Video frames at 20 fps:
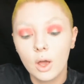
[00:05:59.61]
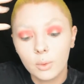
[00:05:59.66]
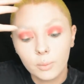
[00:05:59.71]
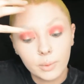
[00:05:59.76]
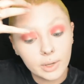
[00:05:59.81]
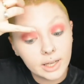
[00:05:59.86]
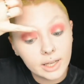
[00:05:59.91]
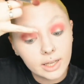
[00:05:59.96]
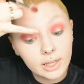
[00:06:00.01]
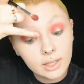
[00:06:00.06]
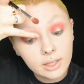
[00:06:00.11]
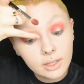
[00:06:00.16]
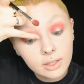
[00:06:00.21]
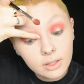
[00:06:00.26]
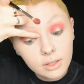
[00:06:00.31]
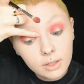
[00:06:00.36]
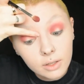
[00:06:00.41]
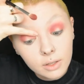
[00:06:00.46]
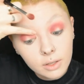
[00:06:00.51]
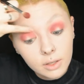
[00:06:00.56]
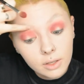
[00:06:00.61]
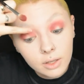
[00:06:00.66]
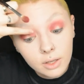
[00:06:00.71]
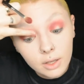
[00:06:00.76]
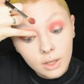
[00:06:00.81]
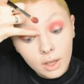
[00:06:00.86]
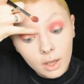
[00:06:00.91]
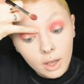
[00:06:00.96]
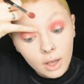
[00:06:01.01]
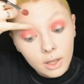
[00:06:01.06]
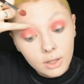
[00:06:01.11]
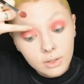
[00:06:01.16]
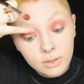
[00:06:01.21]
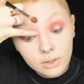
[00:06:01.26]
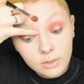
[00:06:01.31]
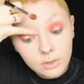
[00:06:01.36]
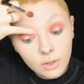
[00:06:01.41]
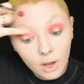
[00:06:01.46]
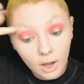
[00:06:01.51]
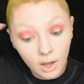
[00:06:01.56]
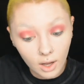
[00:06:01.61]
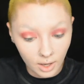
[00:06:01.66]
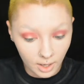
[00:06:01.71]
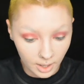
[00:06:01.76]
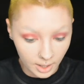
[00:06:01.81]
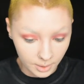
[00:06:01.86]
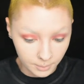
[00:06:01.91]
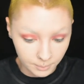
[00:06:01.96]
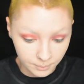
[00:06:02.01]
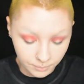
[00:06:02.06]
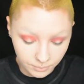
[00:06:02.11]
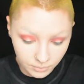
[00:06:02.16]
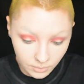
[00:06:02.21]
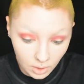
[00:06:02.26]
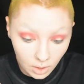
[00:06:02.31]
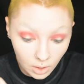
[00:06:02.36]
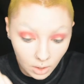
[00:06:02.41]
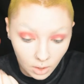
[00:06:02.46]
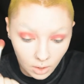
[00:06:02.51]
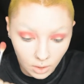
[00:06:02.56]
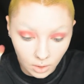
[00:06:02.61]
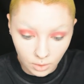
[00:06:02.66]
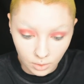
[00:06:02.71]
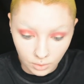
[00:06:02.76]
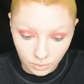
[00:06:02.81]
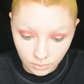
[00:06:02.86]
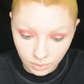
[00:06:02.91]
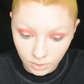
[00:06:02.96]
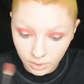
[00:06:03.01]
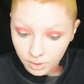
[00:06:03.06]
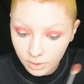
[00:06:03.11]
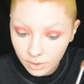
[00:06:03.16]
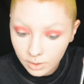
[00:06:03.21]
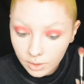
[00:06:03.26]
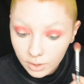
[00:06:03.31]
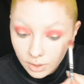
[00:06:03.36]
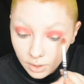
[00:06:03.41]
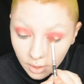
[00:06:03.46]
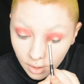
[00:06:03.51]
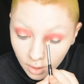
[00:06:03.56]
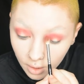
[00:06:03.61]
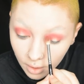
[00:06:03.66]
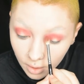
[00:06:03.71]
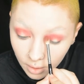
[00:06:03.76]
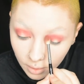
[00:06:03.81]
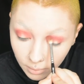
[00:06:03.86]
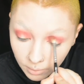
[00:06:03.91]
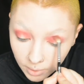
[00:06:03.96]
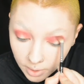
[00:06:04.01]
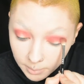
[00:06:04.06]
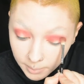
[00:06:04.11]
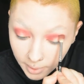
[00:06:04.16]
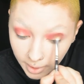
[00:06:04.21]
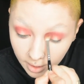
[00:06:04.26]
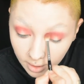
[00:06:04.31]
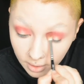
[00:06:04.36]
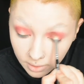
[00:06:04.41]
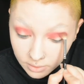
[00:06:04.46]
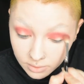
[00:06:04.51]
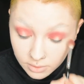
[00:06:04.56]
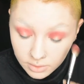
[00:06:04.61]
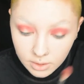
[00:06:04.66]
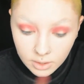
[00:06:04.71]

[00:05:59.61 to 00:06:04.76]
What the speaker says: We're in the time of remakes